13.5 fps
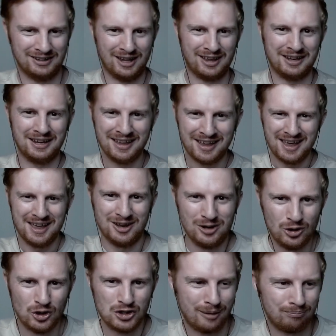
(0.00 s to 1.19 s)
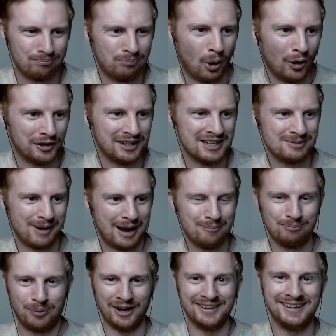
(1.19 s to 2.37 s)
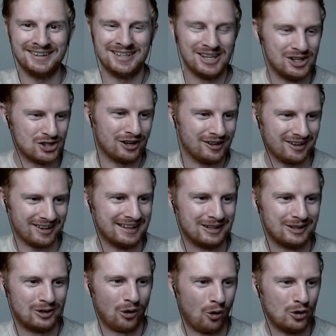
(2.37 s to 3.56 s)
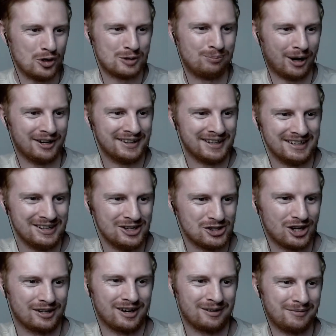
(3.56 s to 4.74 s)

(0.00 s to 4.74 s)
They like use their bodies, man, butting into each other like goats, butting into each other,